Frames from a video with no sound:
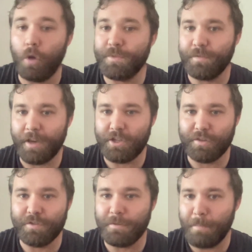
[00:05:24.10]

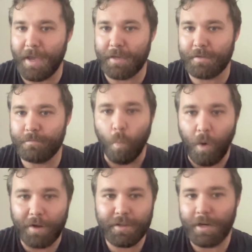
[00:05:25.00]
observation to make.
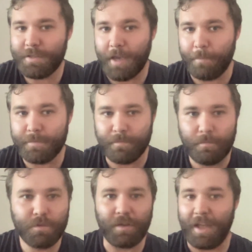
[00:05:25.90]
One can attempt
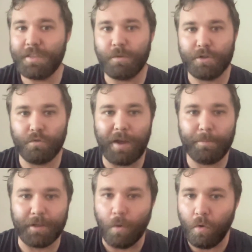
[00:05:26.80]
to enter into
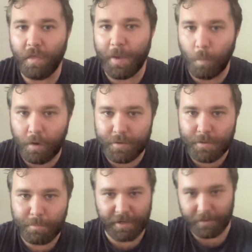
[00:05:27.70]
grappling all they
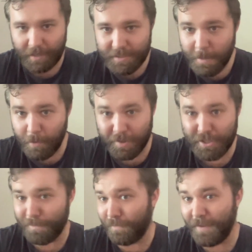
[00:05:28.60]
want, but unless they pull
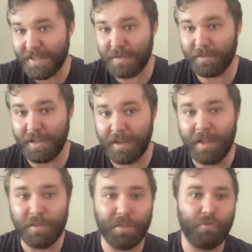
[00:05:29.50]
this off effectively,
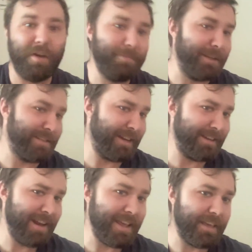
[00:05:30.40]
then the grappling
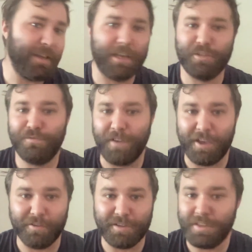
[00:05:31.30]
technique has
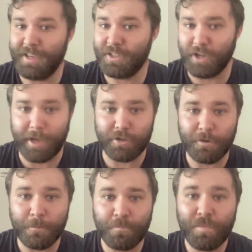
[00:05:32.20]
failed in the
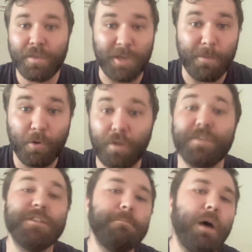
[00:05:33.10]
exchange. Keep all of
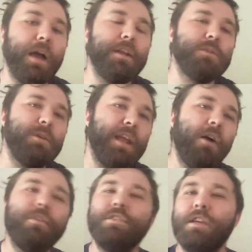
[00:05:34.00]
this in mind as we
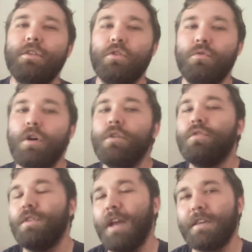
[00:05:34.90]
now continue
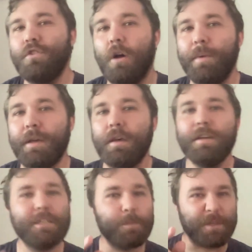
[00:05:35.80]
to the next topic,
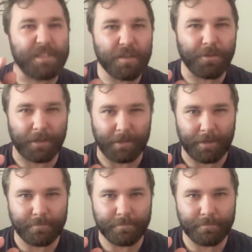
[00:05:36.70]
specifically